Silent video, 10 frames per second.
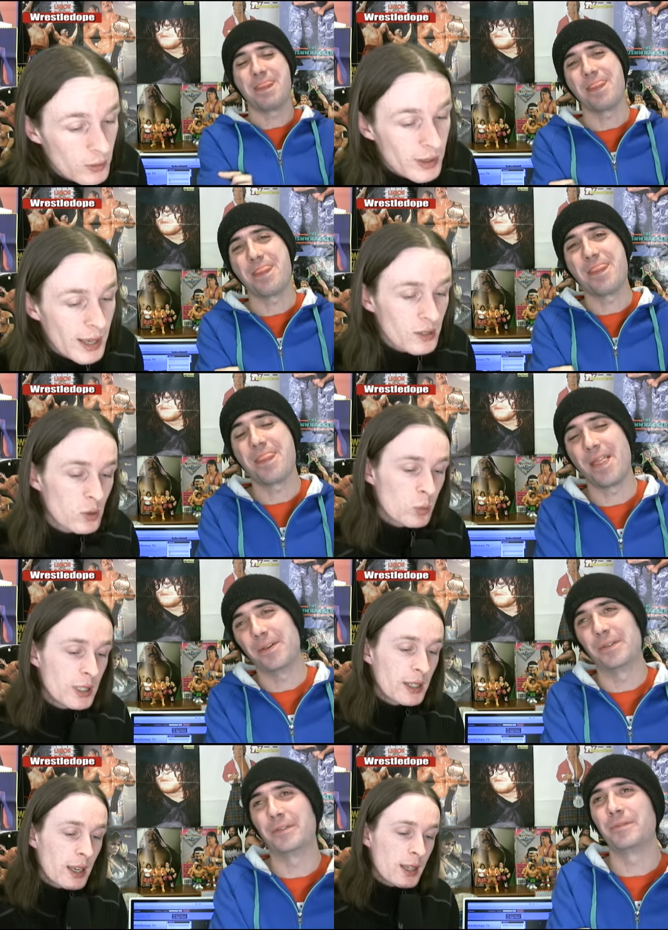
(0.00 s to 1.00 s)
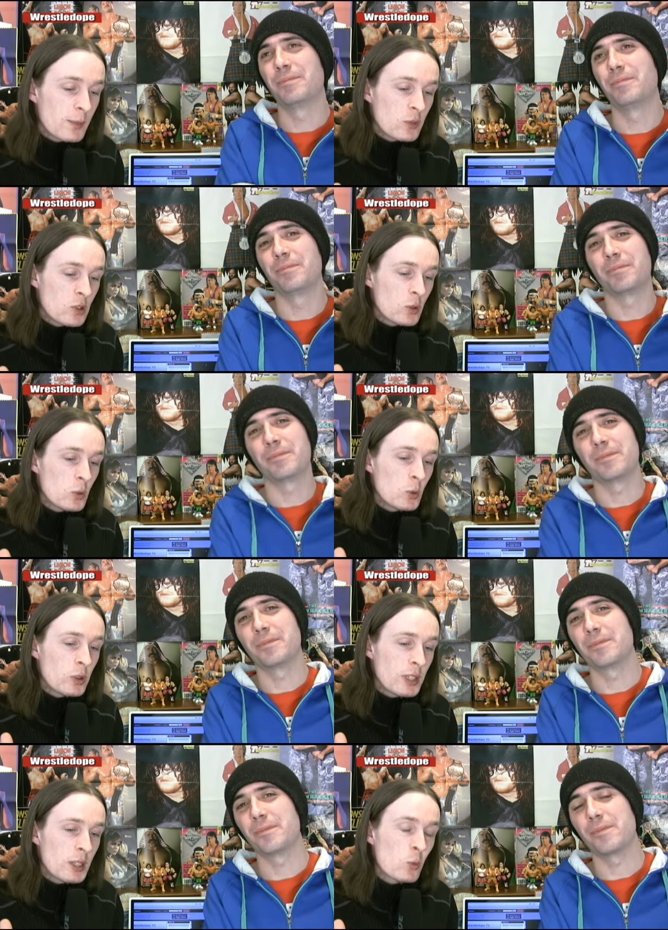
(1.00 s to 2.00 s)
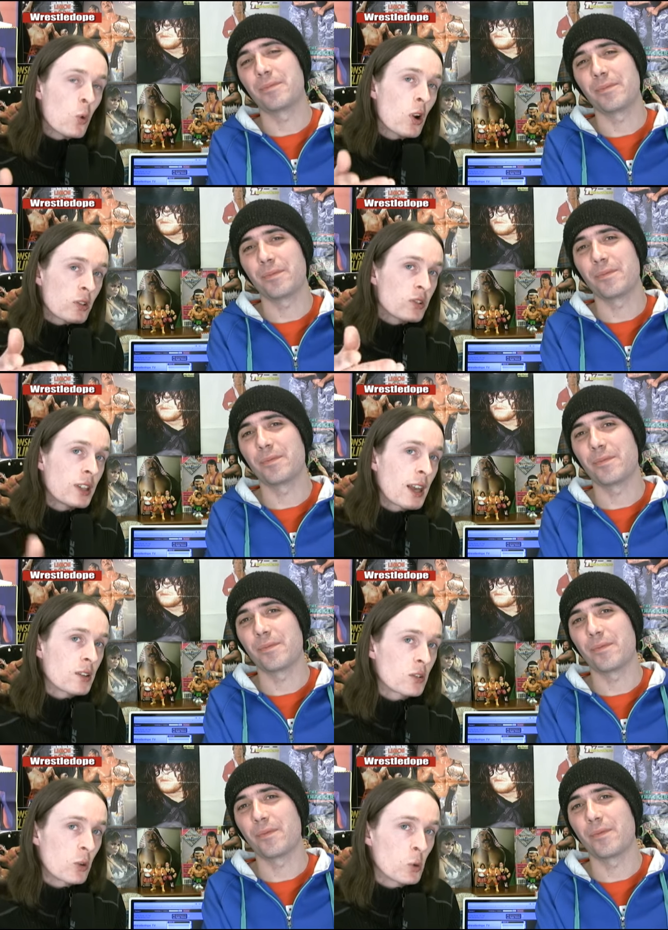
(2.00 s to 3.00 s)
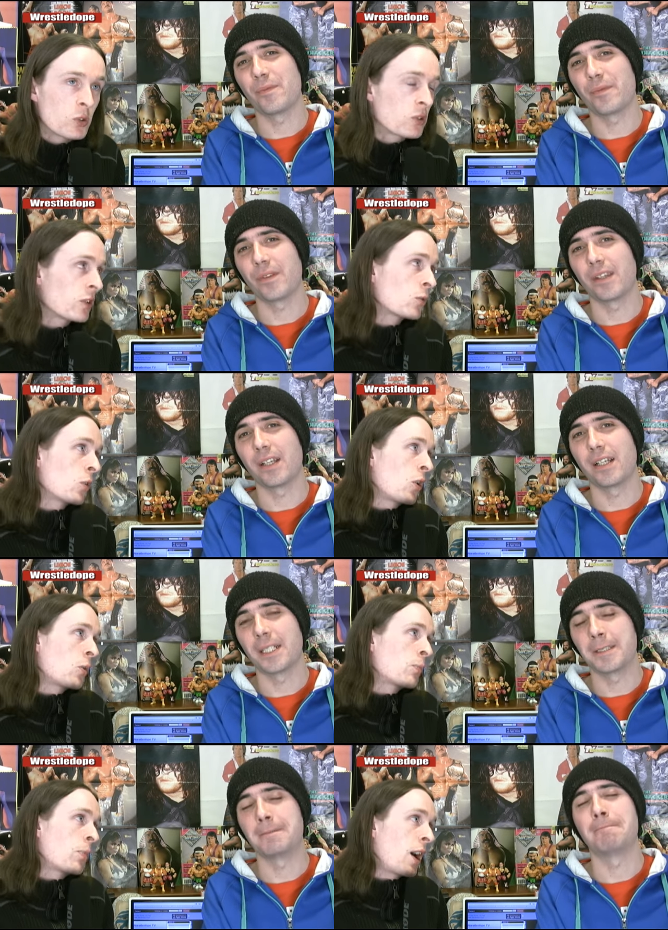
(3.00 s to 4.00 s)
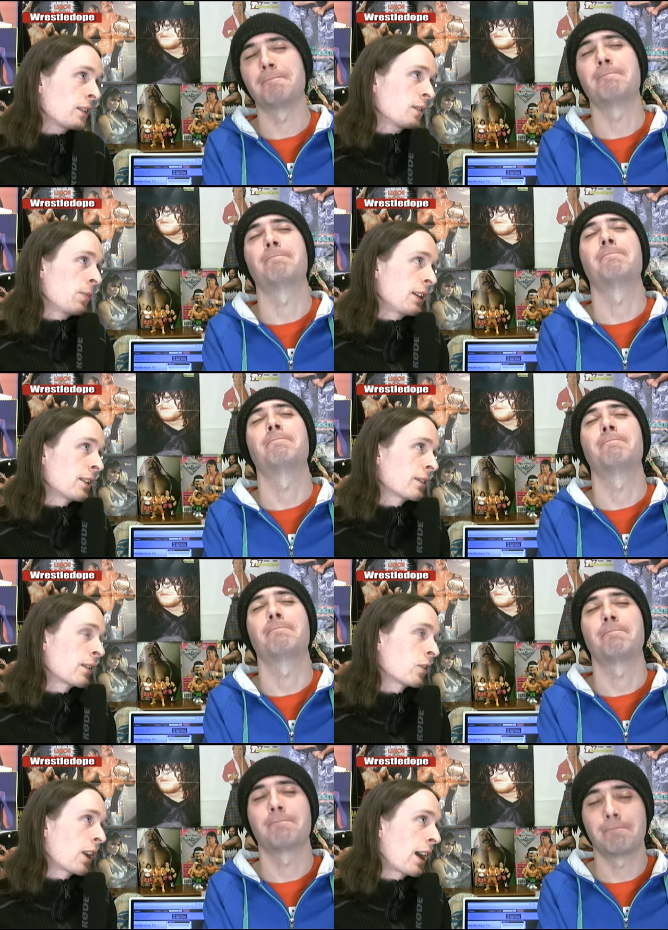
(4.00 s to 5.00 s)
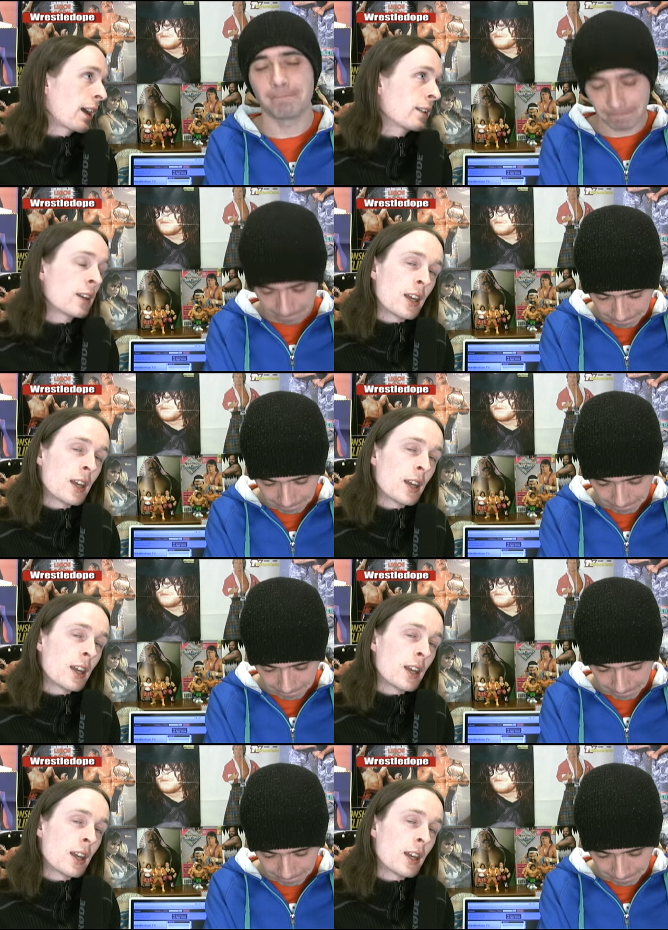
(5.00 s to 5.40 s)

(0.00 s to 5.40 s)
Speaker 1: next we came to the worst guest hosts that Raw possibly has ever had.